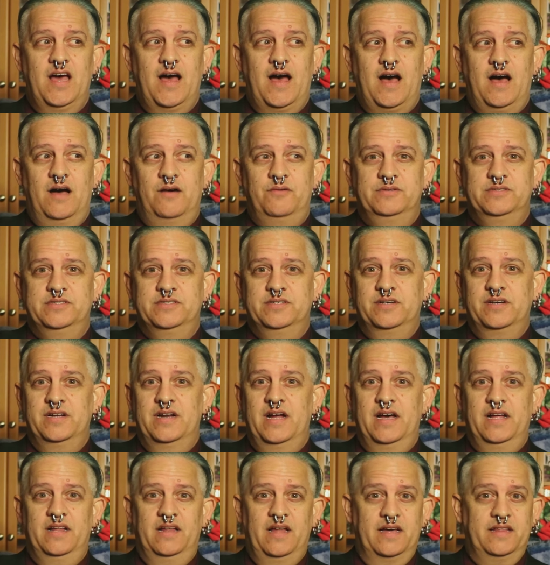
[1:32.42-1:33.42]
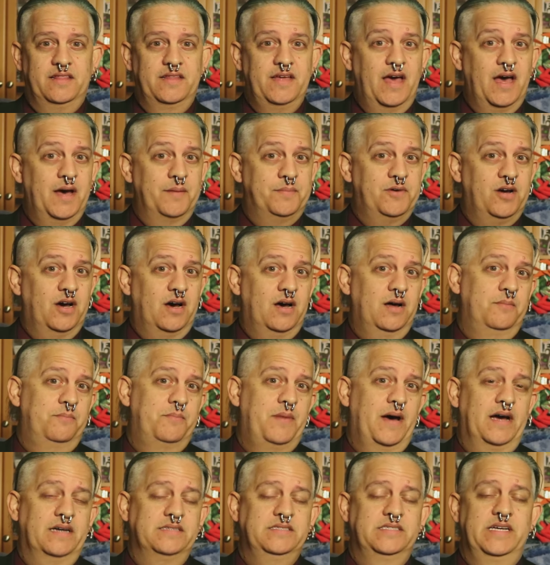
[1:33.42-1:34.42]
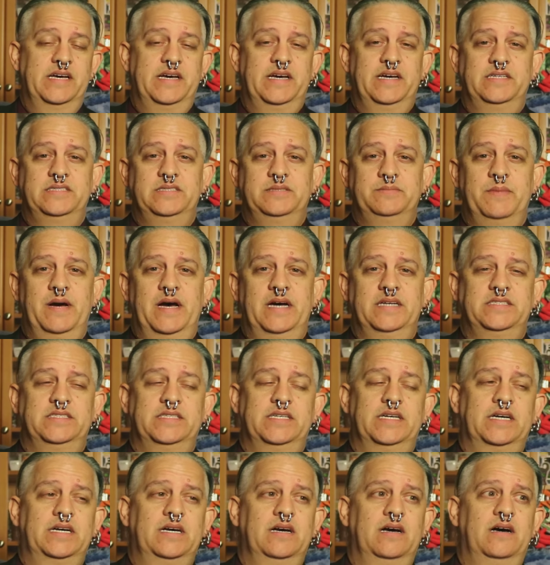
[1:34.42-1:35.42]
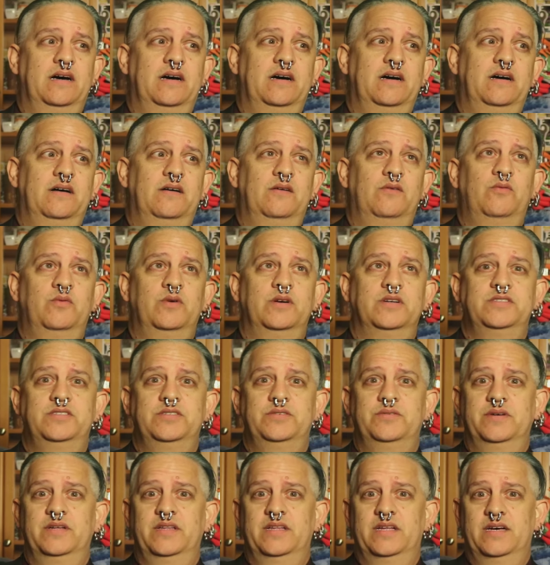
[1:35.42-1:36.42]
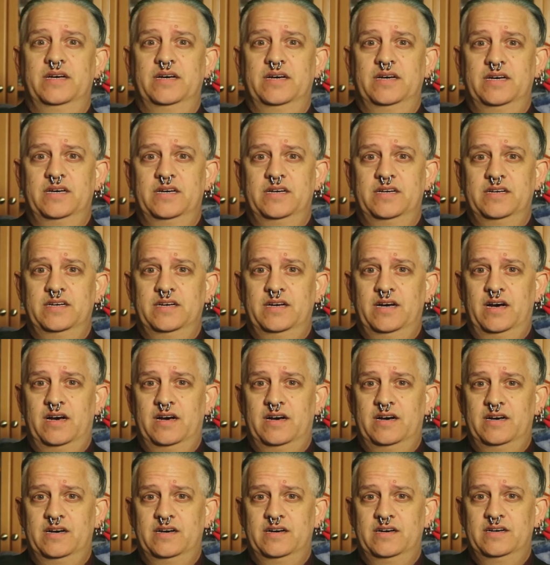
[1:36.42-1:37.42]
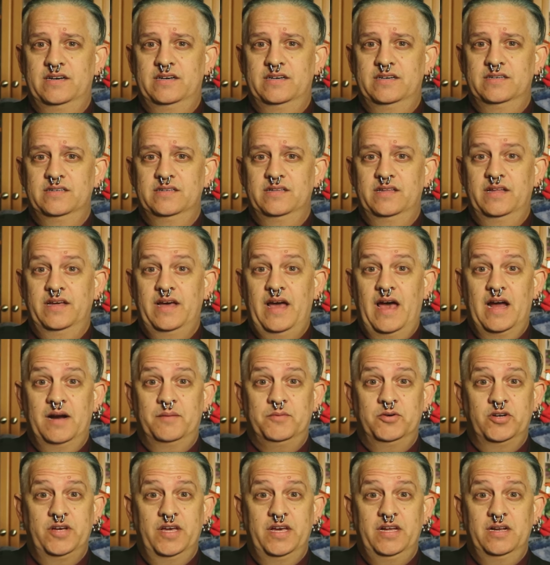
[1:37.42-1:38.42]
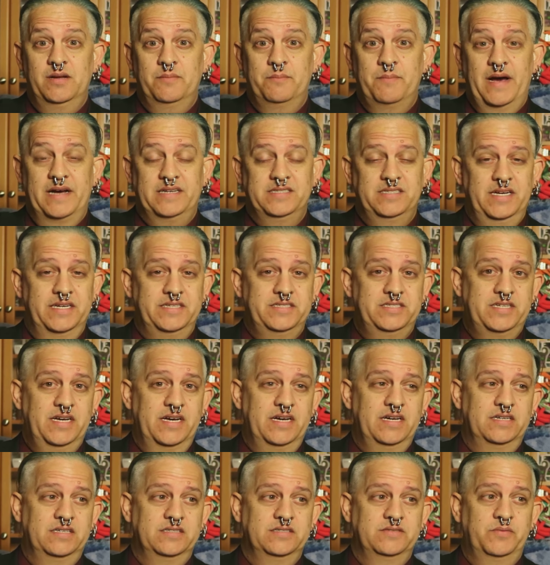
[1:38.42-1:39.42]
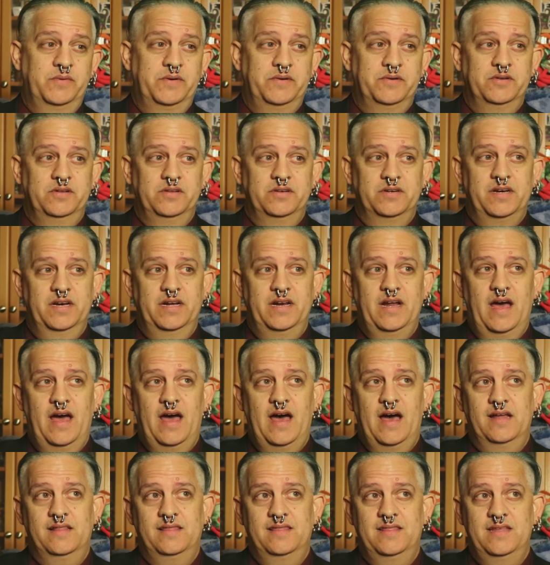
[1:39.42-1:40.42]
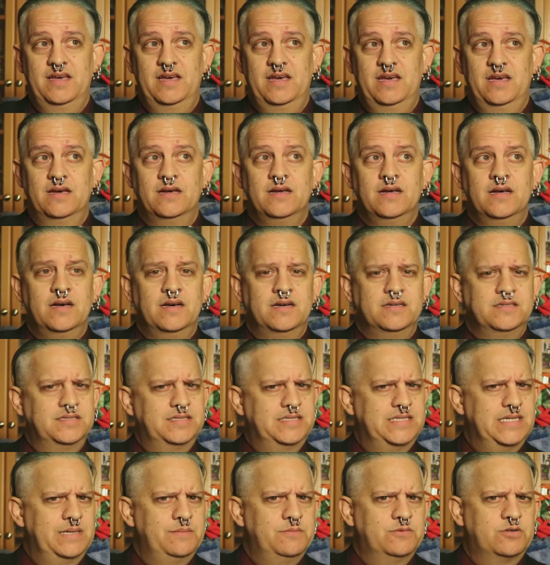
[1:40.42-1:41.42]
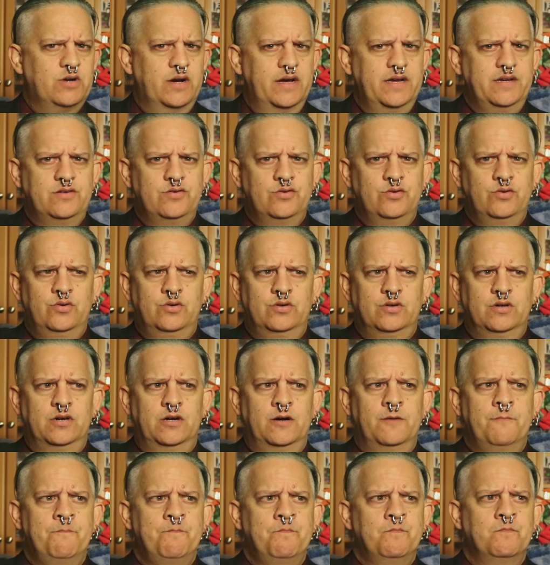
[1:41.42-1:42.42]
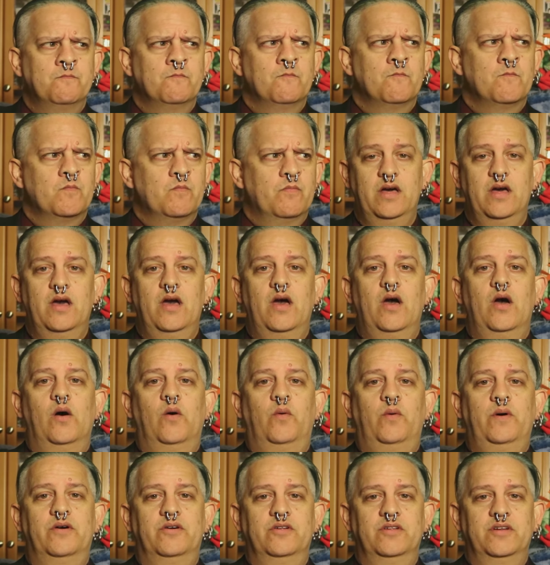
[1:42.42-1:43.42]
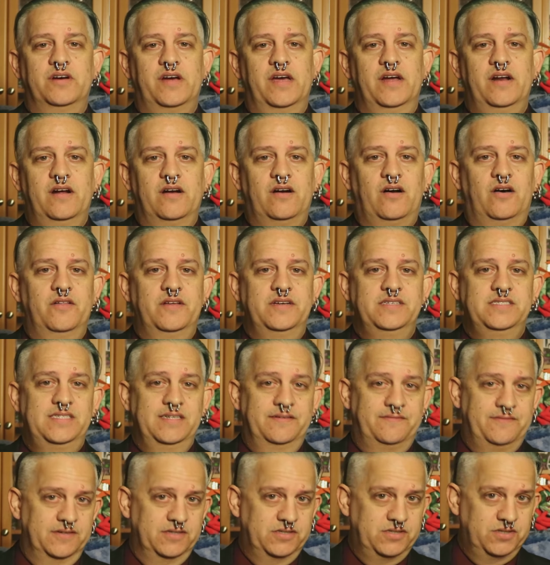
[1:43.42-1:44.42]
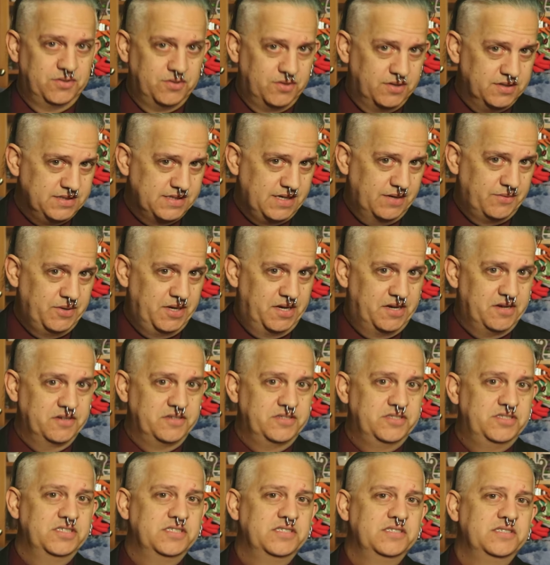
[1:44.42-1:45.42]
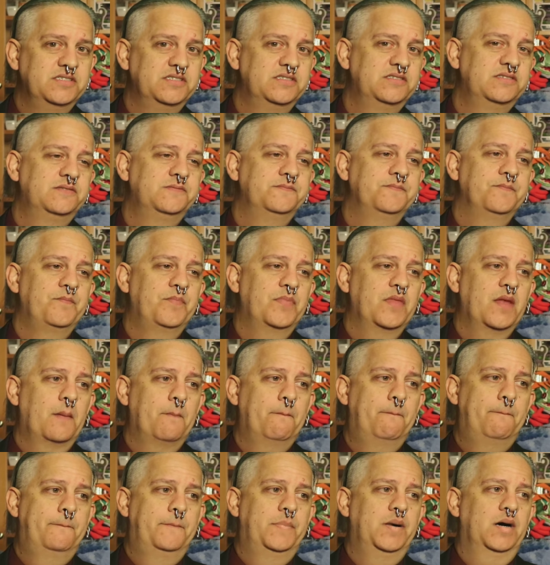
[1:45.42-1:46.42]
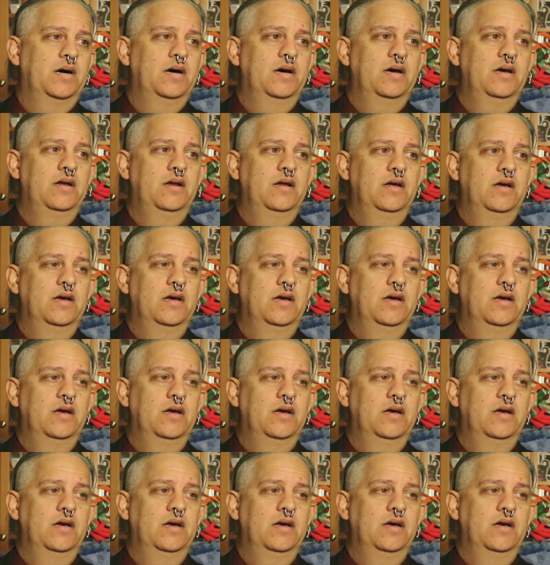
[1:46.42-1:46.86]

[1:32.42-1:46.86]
I was looking at like the Epcot backstage magic. Uh, we're doing the uh, the Animal Kingdom backstage tales. We were looking at the steam train tour. We were looking at all these different tours that we could do, but